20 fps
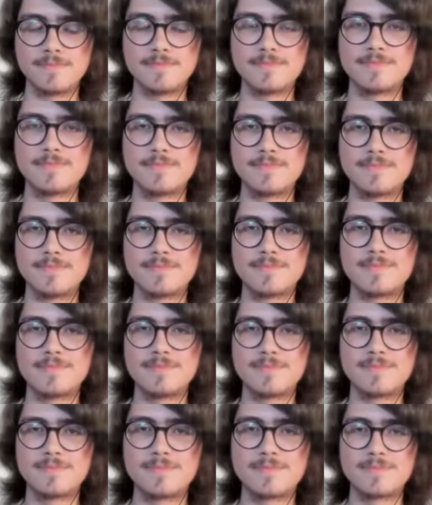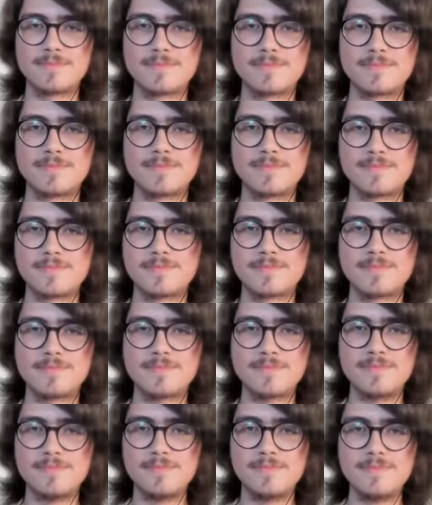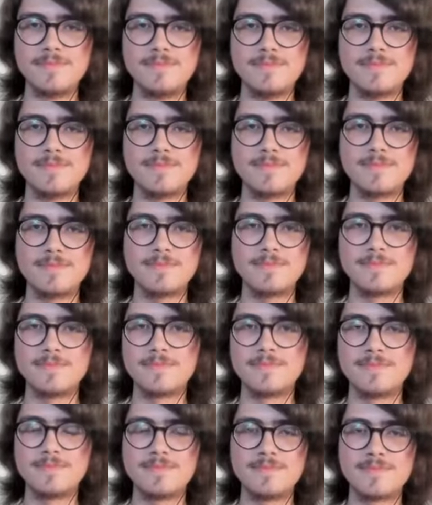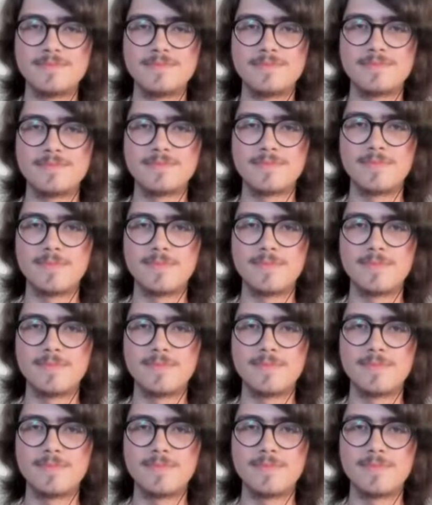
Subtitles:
The person shown says nothing.